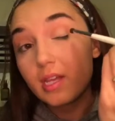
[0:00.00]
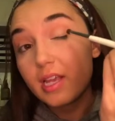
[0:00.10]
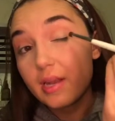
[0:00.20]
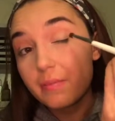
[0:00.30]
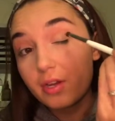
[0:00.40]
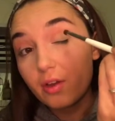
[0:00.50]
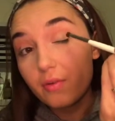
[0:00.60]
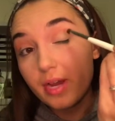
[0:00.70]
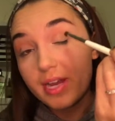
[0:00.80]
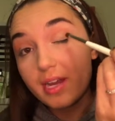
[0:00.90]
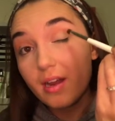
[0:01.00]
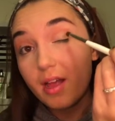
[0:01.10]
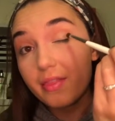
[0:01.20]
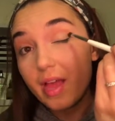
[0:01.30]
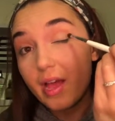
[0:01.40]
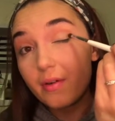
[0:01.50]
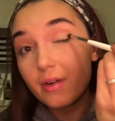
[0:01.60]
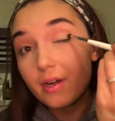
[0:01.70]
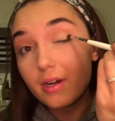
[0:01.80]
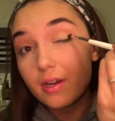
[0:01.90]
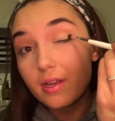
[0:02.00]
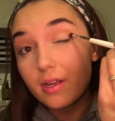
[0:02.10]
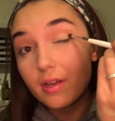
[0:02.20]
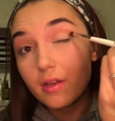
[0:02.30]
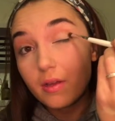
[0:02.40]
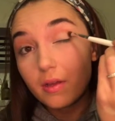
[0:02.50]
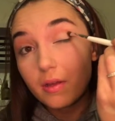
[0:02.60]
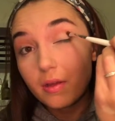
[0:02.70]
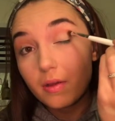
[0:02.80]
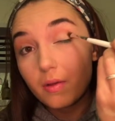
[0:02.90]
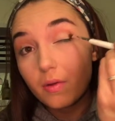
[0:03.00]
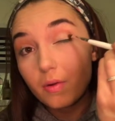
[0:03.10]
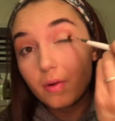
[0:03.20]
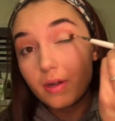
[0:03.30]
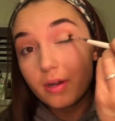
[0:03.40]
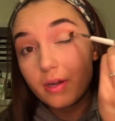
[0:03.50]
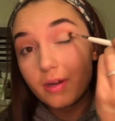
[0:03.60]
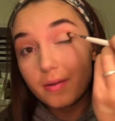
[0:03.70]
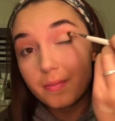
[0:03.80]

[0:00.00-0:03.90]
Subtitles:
and I'm going to go right here on the outer corner,